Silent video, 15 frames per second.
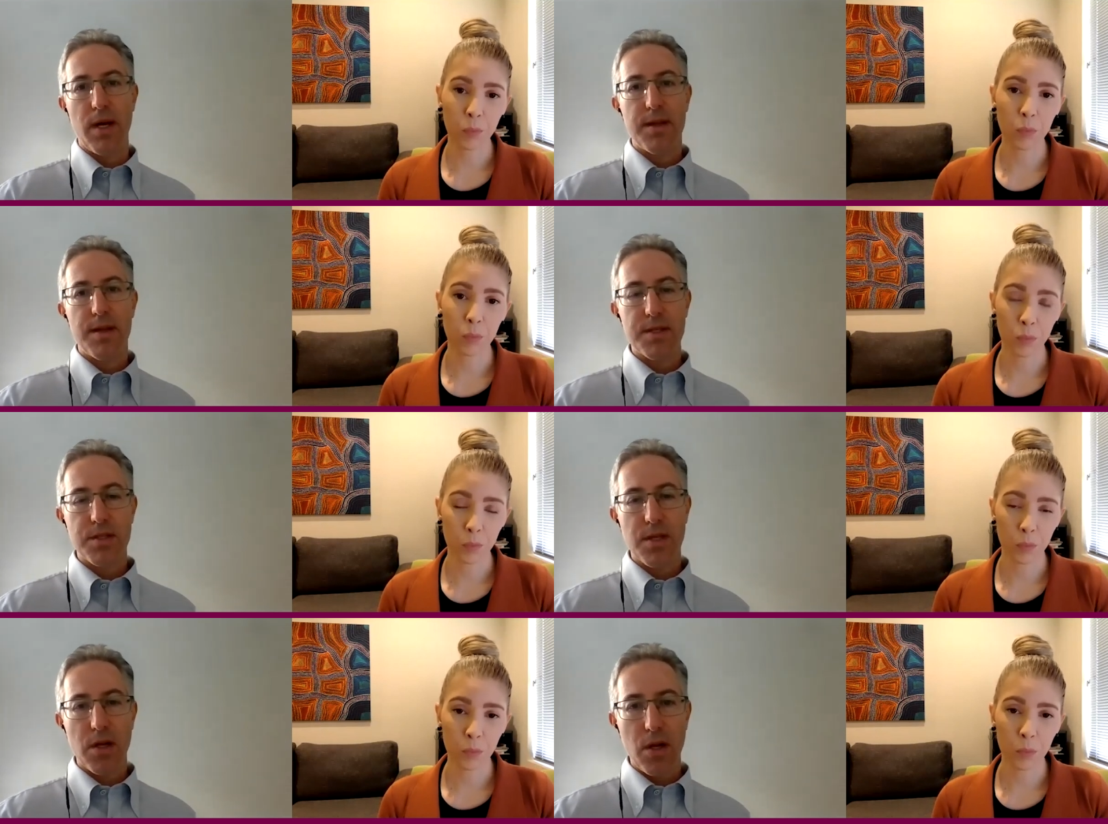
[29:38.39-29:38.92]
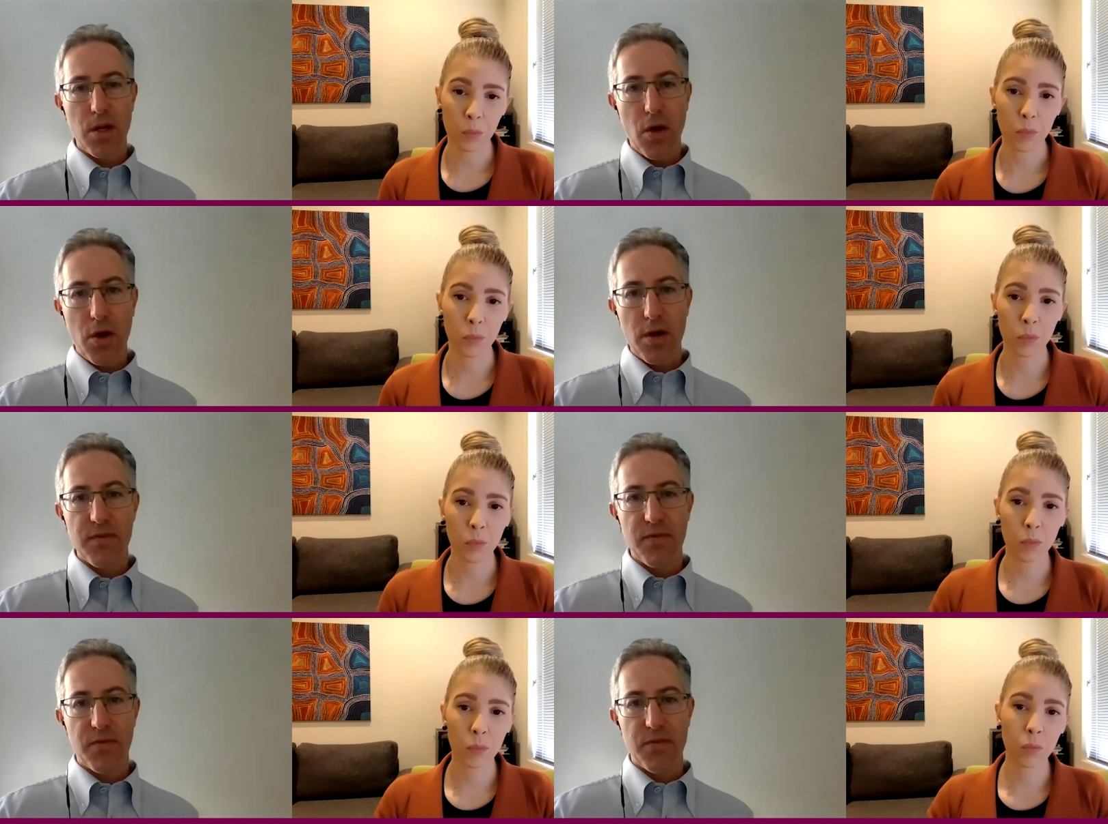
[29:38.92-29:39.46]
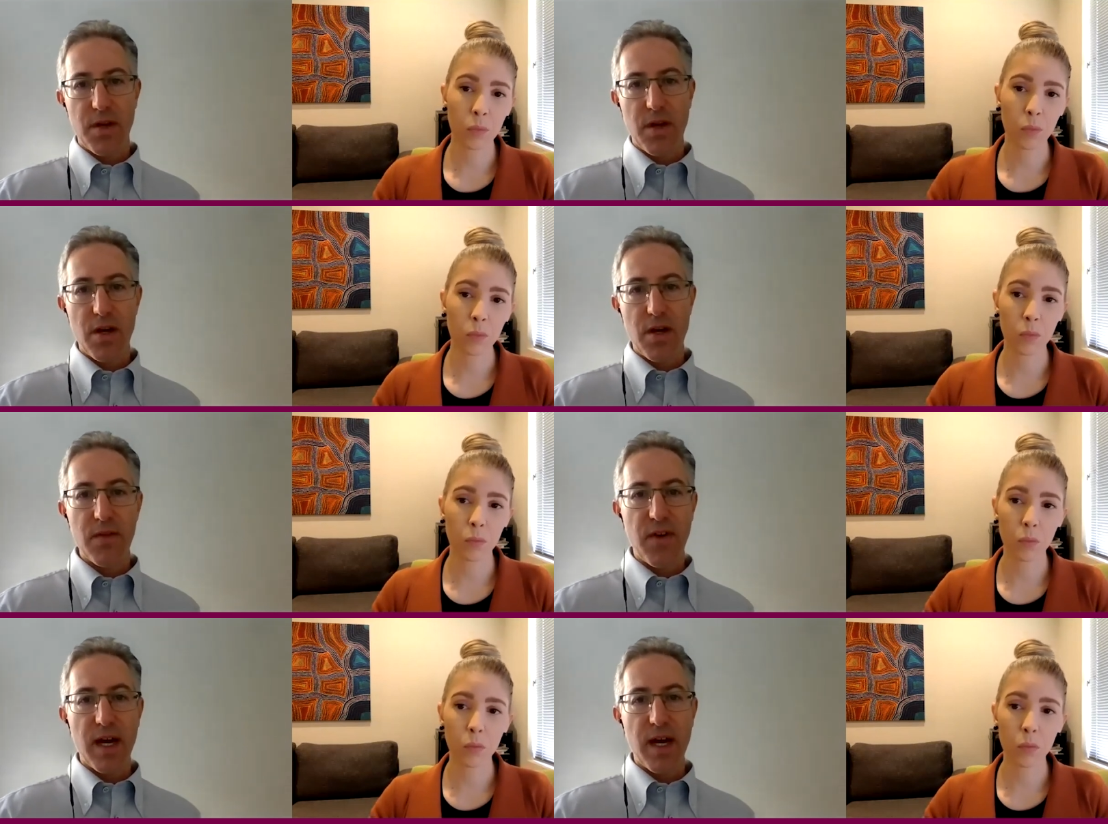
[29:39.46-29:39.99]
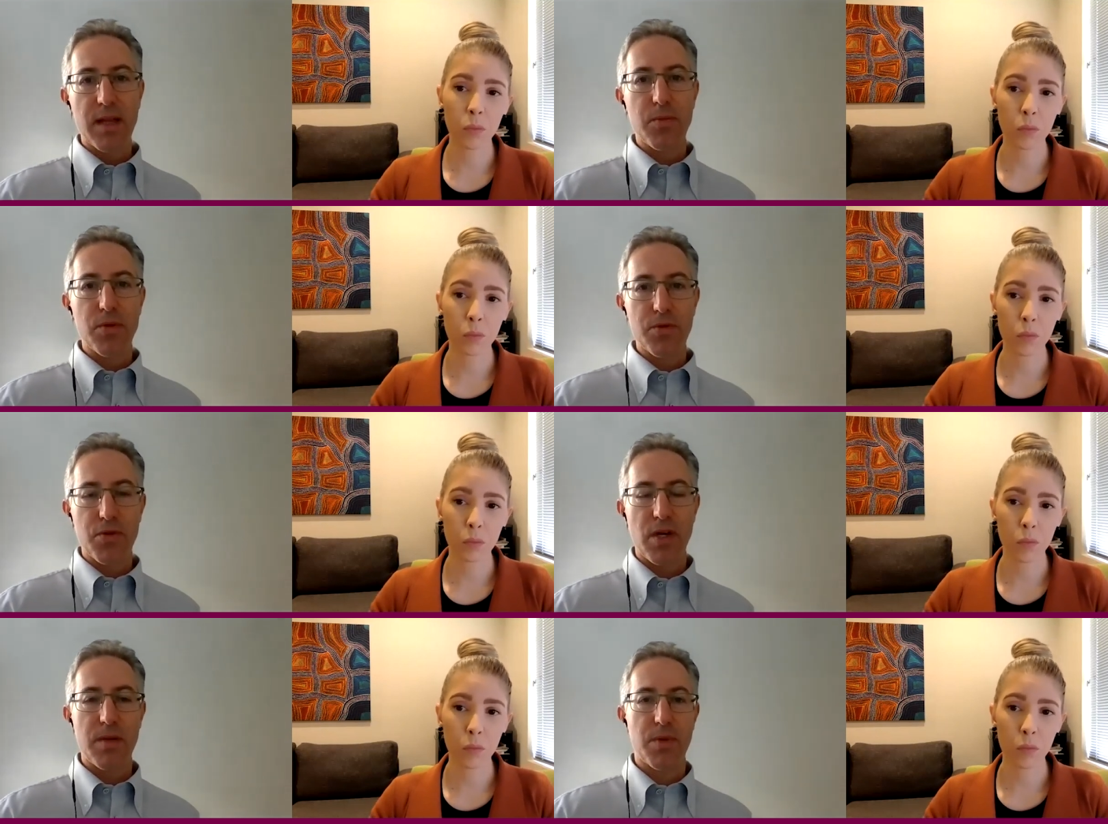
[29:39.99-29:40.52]
Speaker 1: There's a lot of
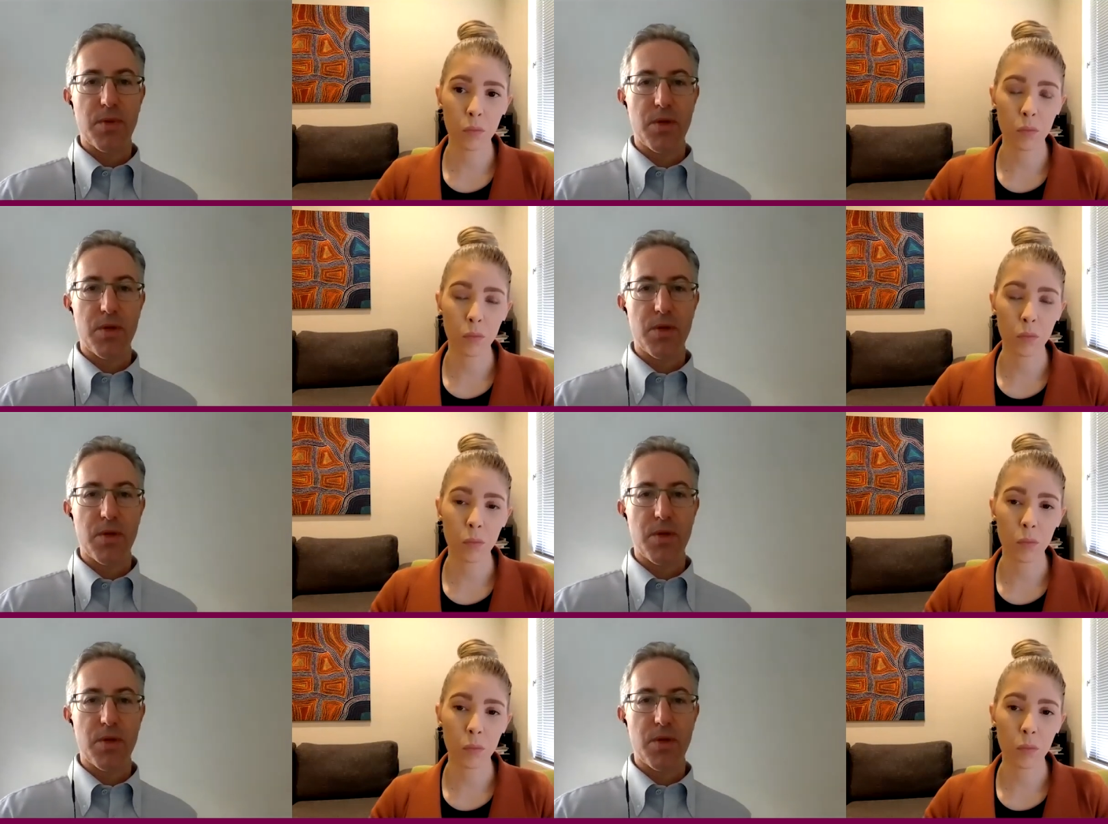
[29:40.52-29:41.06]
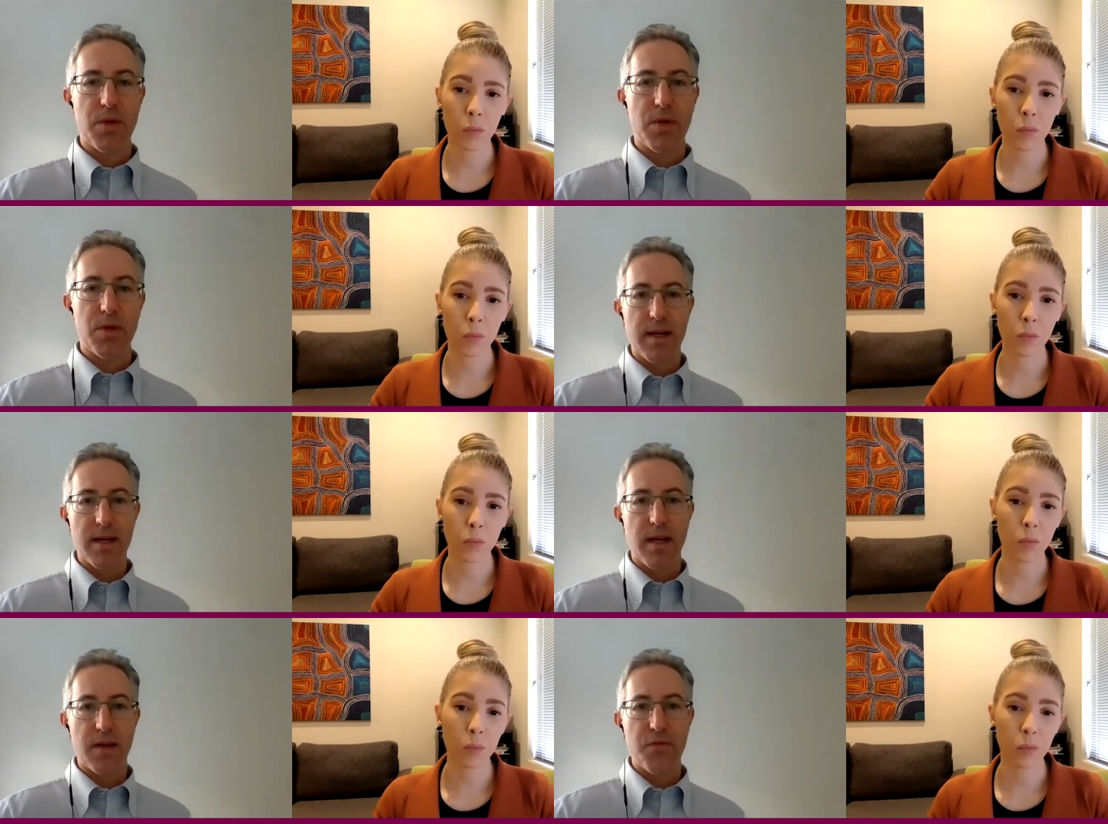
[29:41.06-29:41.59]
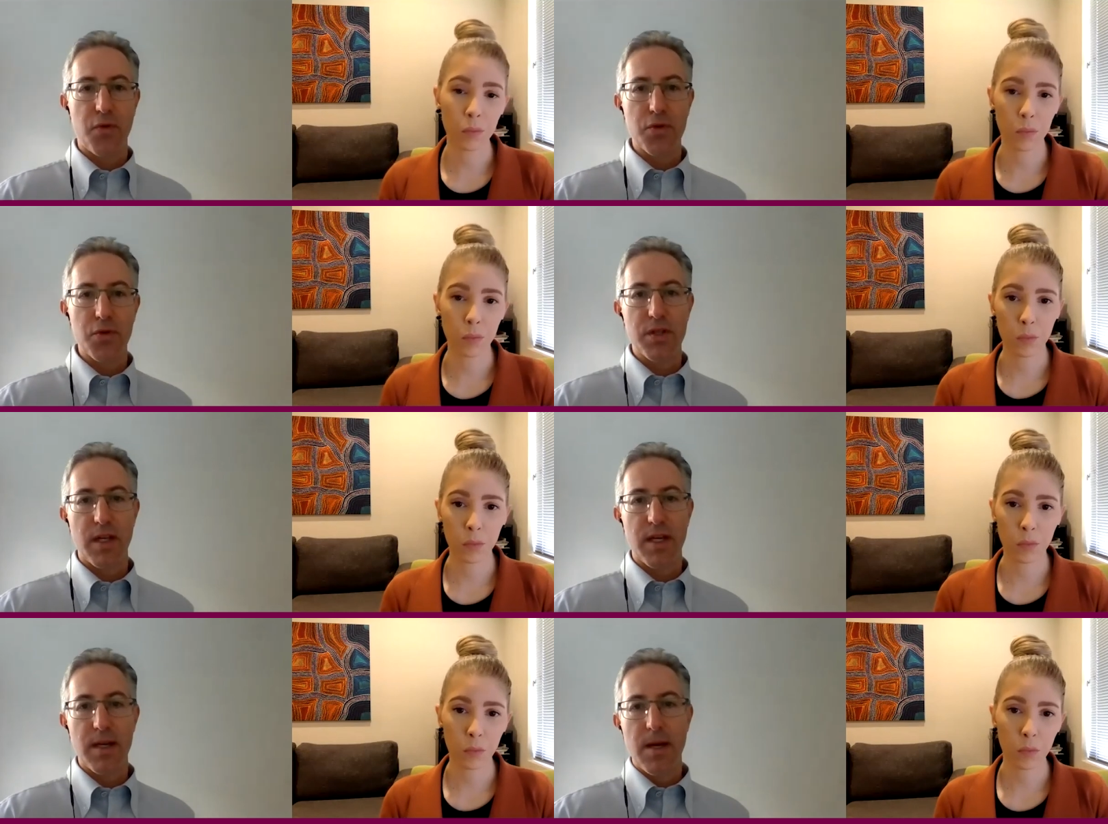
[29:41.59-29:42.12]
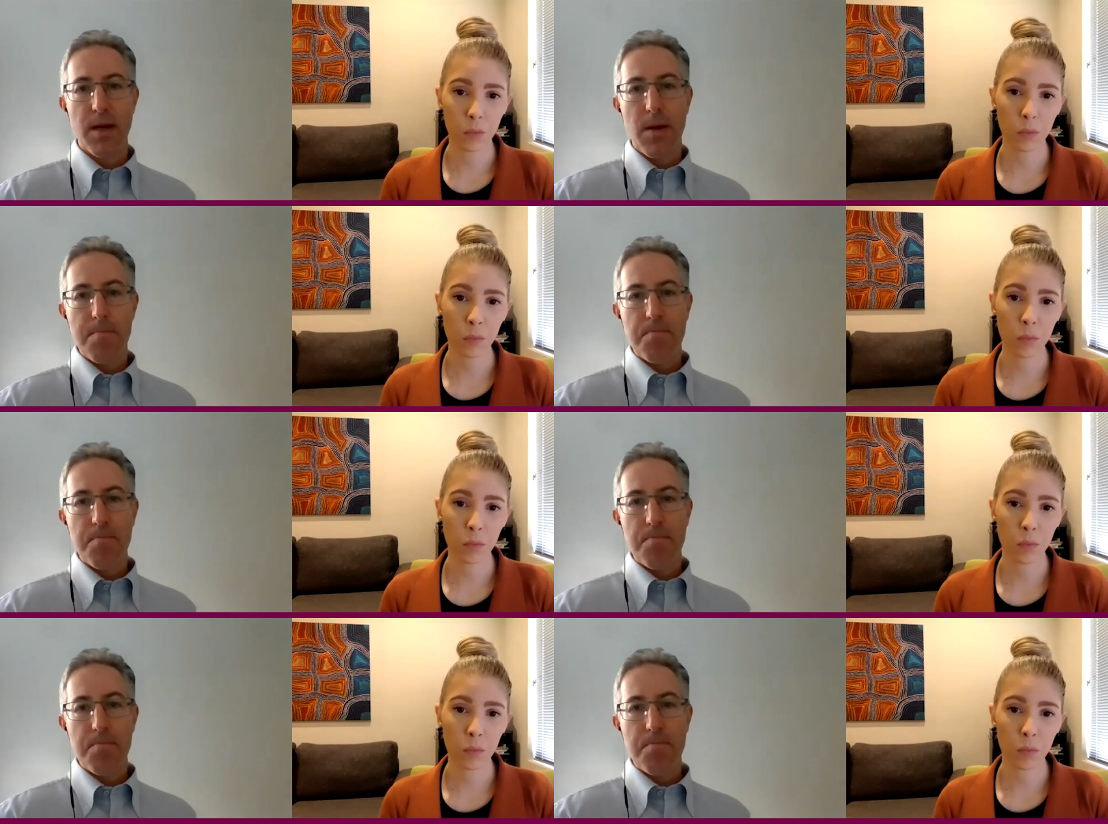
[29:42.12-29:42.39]
available treatment options that, unfortunately,